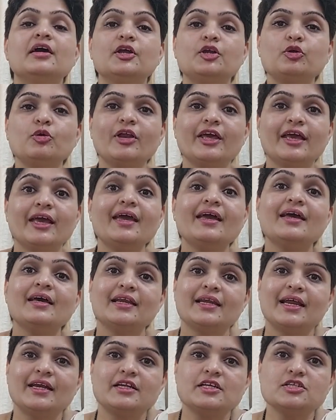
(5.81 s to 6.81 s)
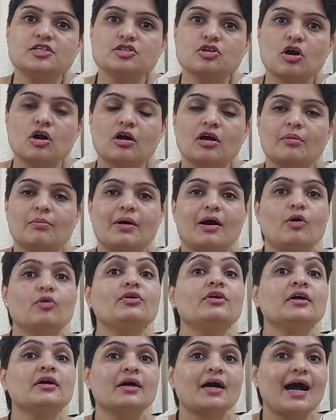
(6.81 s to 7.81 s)
Today, let us talk
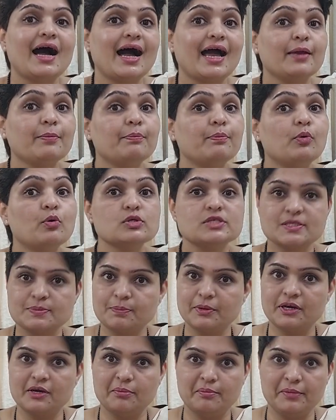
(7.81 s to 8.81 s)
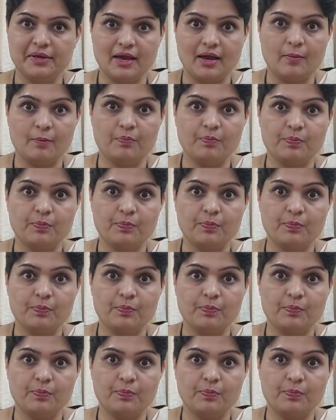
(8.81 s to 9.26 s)
about hypospermia.